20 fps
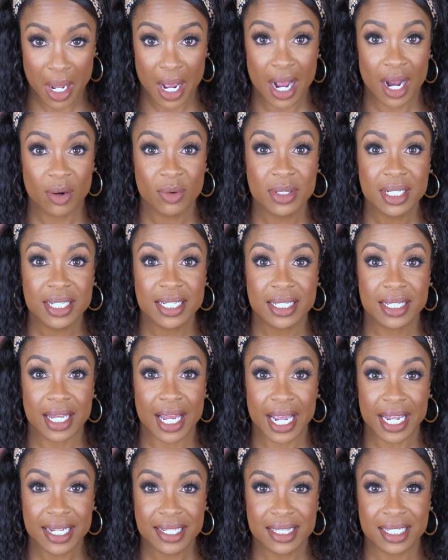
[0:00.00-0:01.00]
I really
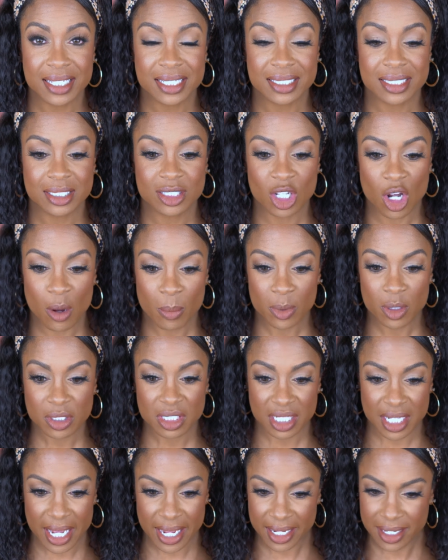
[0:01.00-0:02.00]
like these. It's
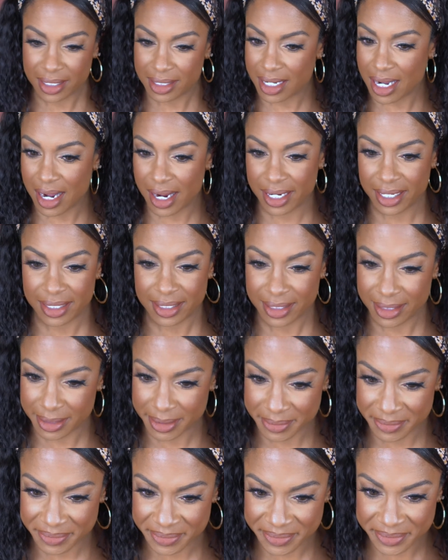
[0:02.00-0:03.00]
almost like a kind
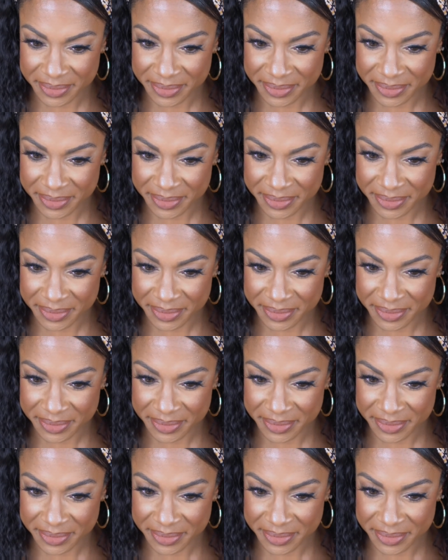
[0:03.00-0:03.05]
of